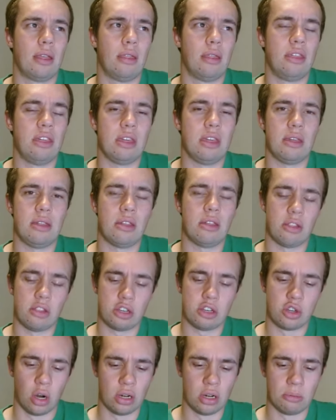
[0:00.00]
The, the
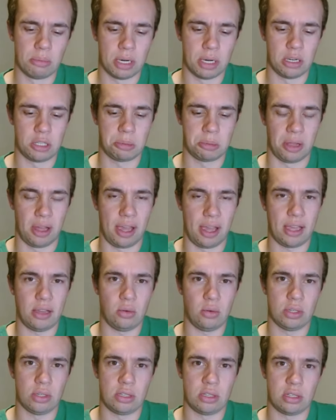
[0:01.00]
the Jordan Burch play
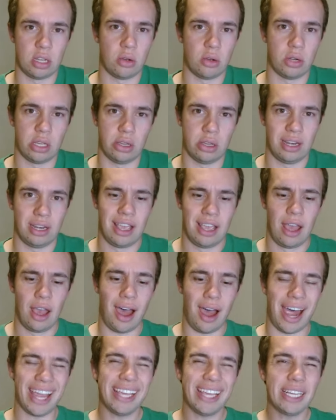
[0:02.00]
was so good.
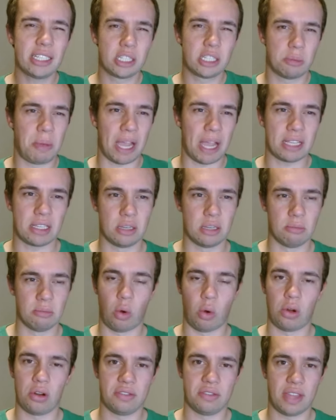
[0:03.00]
I expected
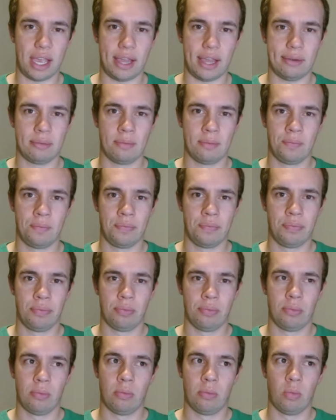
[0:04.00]
more of that,
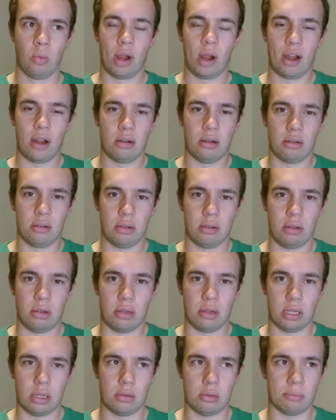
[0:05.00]
where
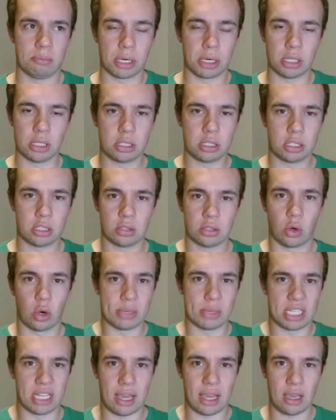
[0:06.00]
Burch or
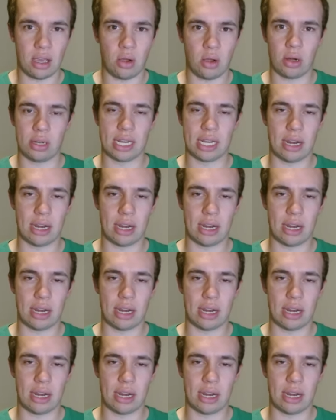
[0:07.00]
Mateo or